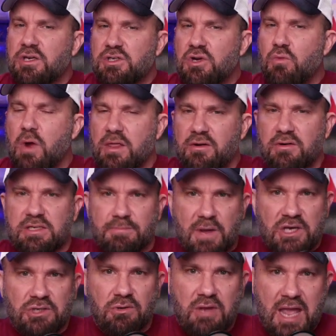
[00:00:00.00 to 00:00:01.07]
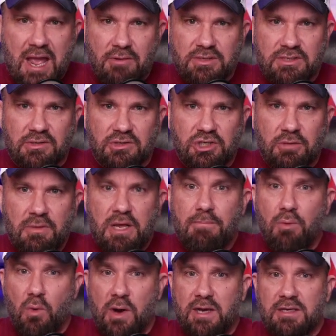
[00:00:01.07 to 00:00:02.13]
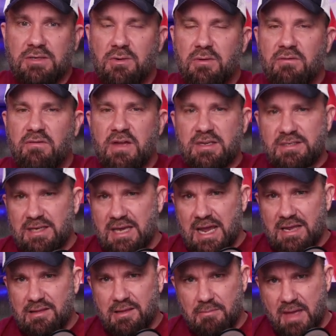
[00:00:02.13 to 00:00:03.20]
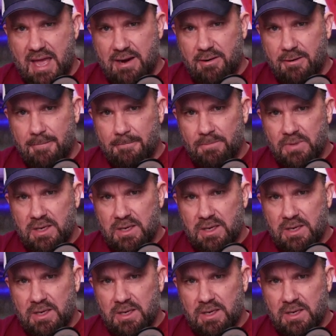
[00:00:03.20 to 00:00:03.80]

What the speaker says: into whether a special counsel should be appointed to investigate the matter.